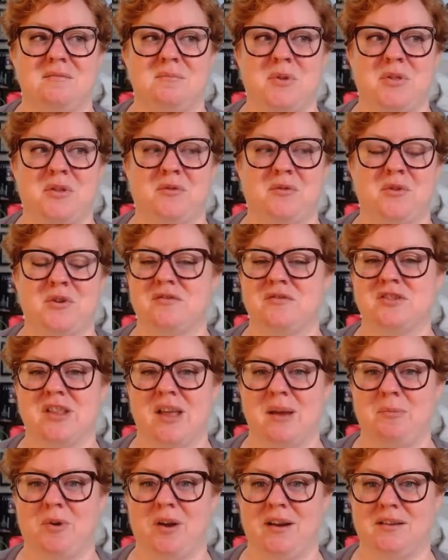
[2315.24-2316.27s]
But the 4th of
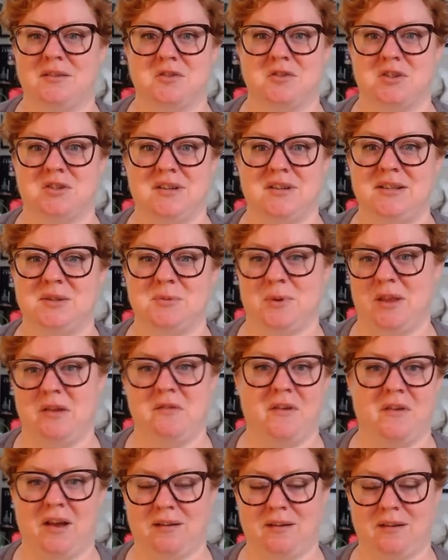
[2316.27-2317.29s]
July parade is it's really
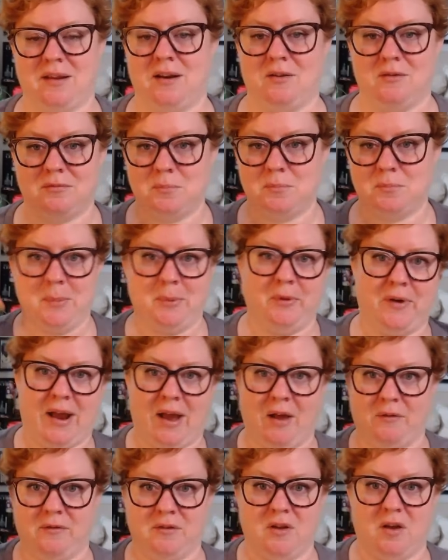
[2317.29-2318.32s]
fun. People are
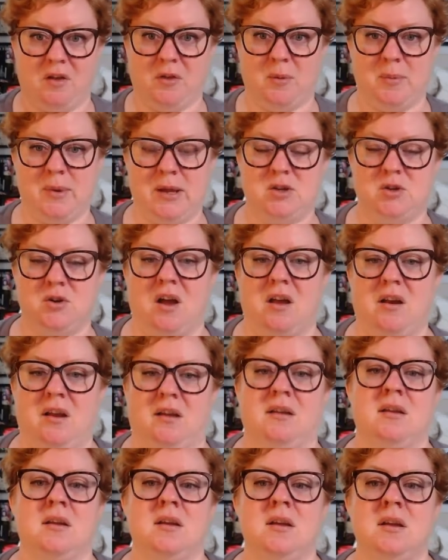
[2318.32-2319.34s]
out in all their
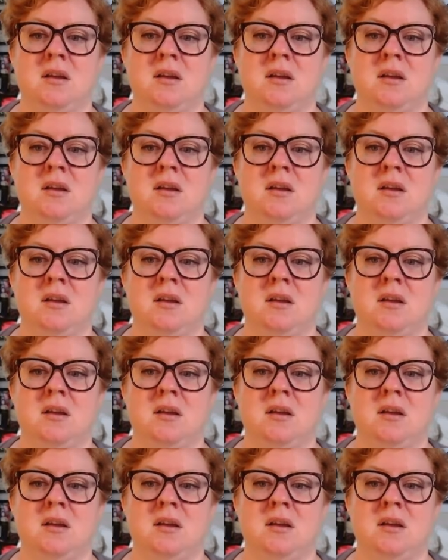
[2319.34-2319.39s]
patriotic